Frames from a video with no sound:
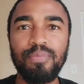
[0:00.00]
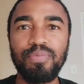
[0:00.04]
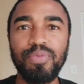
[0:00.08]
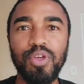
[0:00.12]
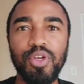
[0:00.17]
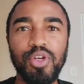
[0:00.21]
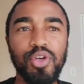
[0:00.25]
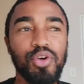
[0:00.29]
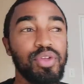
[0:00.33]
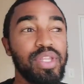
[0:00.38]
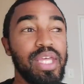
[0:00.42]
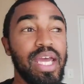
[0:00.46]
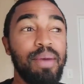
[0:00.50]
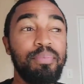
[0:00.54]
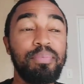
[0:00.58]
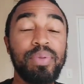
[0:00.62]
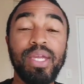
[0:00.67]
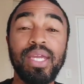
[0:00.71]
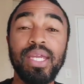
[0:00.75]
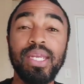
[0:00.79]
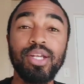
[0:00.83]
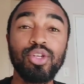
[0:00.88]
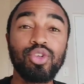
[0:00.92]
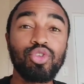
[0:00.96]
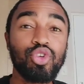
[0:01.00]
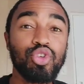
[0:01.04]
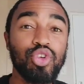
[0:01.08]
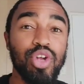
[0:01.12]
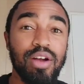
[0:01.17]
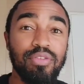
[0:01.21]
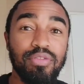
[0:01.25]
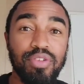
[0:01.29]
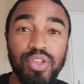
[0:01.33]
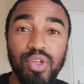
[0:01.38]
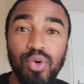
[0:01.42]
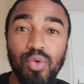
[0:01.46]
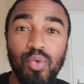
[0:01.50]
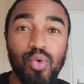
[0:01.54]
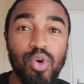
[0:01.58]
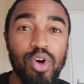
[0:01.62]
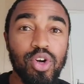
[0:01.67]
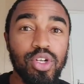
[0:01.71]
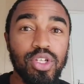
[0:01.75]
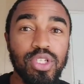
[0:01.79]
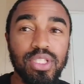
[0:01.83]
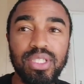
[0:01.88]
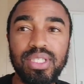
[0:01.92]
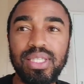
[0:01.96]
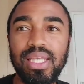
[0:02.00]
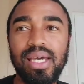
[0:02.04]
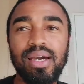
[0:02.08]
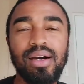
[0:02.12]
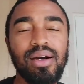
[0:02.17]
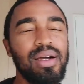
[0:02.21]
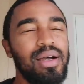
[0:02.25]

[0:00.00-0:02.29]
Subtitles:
You know, they are beginning to travel the world.